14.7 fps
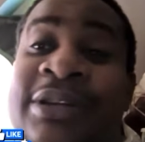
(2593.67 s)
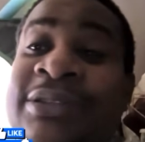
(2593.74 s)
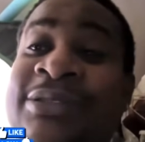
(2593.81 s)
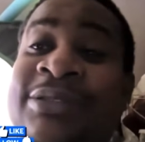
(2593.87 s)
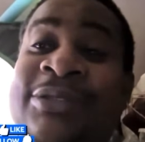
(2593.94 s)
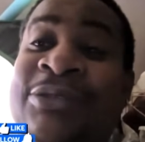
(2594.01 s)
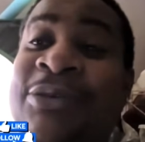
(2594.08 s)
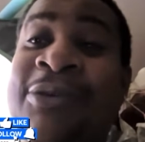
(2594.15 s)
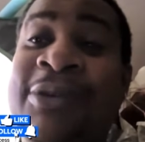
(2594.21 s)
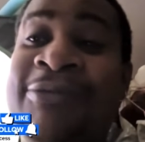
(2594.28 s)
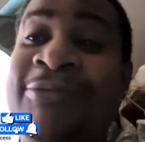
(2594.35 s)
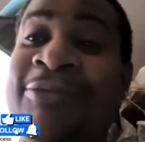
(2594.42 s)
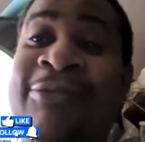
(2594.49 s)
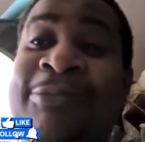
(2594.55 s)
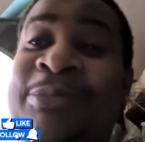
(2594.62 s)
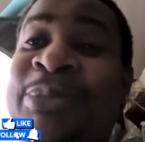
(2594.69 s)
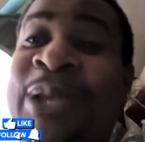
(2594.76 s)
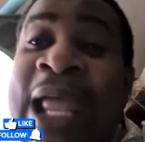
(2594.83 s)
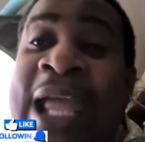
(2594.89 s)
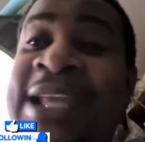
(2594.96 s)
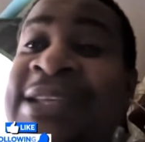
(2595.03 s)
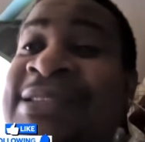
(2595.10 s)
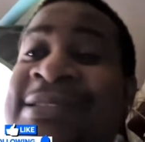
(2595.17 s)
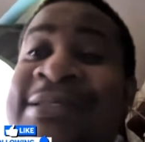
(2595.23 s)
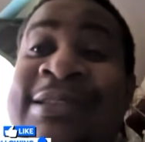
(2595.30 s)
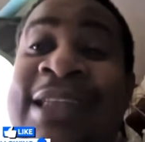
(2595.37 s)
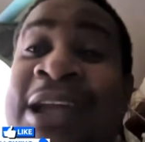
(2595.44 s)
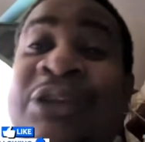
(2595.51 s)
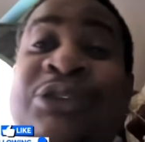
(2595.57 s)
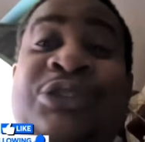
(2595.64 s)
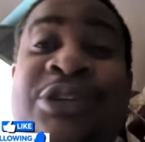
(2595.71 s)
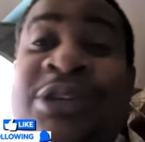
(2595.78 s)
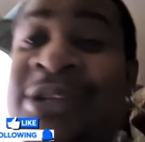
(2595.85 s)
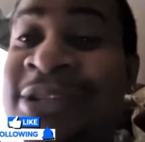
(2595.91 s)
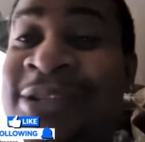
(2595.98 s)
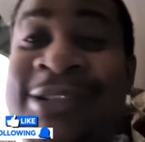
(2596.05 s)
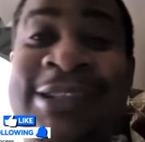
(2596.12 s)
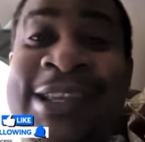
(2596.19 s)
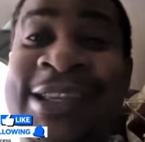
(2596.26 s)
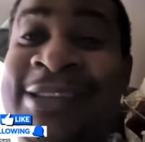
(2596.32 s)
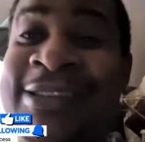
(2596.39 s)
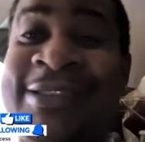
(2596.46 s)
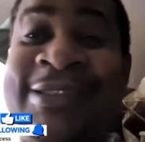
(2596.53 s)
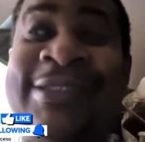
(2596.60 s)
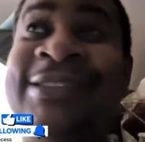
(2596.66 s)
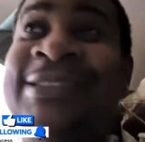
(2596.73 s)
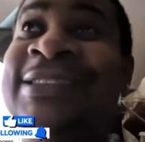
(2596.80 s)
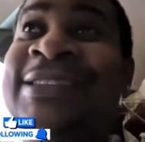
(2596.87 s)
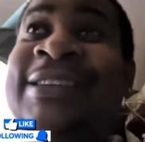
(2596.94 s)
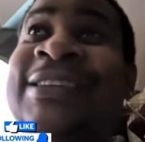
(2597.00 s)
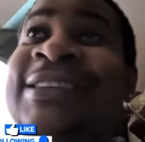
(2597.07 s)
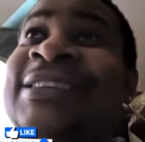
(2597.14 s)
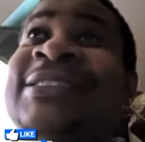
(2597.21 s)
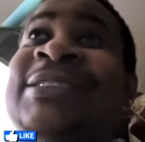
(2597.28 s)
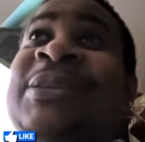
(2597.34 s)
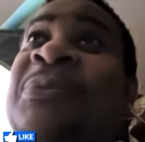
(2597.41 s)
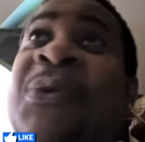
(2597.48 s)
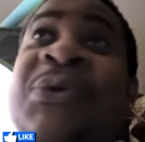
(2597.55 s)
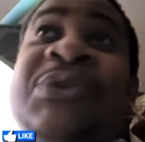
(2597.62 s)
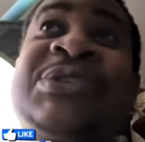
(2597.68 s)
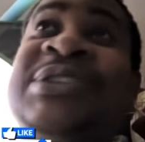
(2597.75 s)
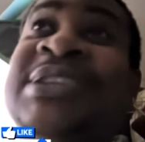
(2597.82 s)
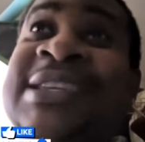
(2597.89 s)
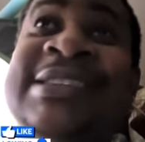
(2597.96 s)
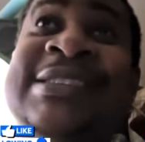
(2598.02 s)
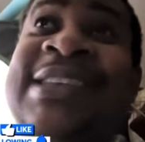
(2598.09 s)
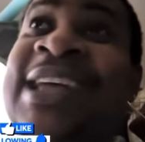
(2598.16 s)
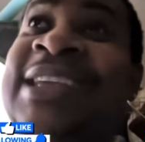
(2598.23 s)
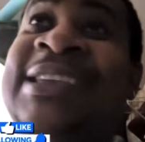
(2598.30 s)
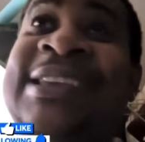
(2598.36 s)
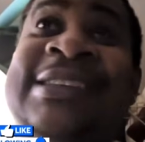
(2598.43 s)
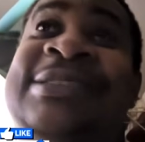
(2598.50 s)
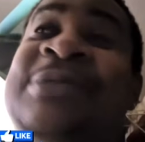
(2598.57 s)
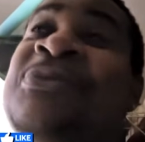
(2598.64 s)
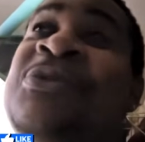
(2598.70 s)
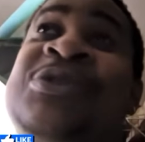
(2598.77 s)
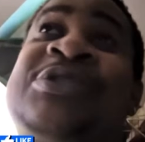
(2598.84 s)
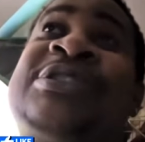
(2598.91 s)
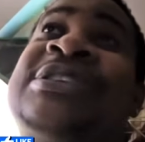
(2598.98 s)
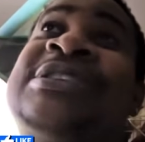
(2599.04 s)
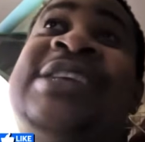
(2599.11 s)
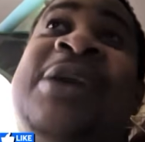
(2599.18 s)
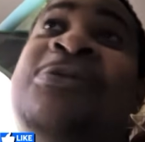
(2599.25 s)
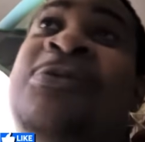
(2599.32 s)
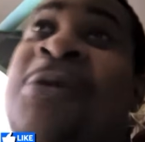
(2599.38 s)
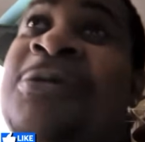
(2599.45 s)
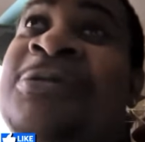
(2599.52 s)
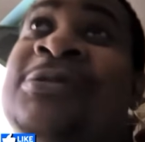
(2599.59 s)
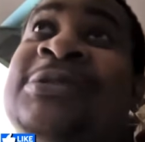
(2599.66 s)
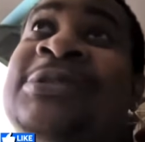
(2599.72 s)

Growing plants is like a drug. It's the more seeds I get, the more seeds I want.